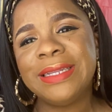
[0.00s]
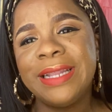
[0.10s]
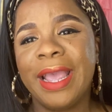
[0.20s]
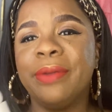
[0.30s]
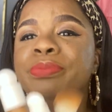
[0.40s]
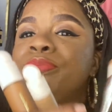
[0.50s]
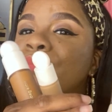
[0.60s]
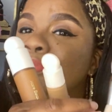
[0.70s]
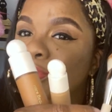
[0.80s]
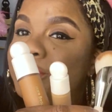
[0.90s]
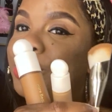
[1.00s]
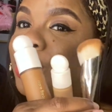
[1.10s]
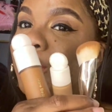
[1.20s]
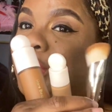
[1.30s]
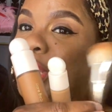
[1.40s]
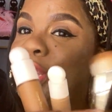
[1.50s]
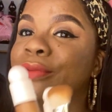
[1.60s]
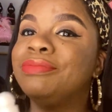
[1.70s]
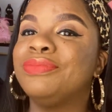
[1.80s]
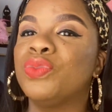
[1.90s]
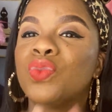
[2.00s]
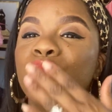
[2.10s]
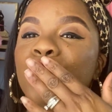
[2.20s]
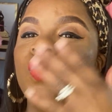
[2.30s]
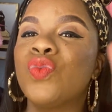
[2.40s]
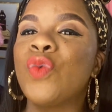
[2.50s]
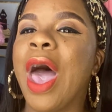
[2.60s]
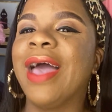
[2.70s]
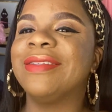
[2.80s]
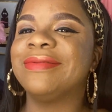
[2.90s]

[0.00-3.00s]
day. Go get it. Mwah.